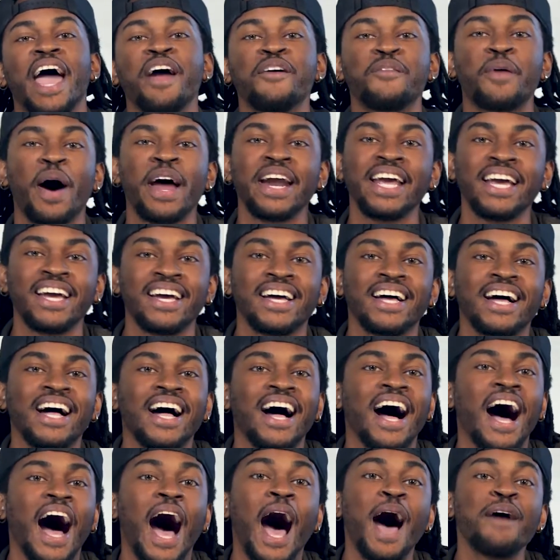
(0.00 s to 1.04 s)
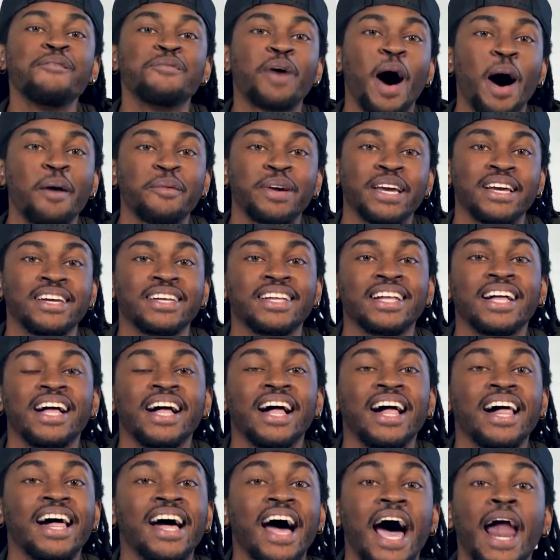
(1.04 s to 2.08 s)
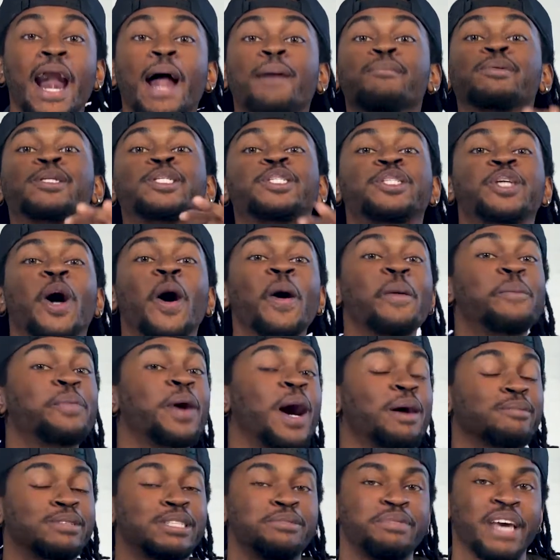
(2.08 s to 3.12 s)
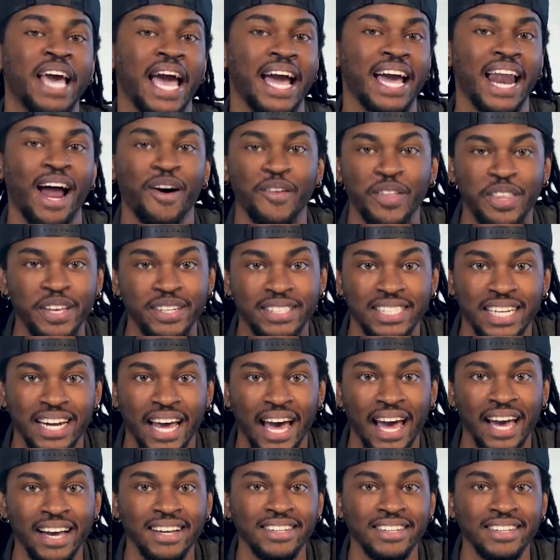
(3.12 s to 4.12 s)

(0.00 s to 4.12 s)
everybody, I'm Bobby, and I'm so pumped to be hanging out with you today.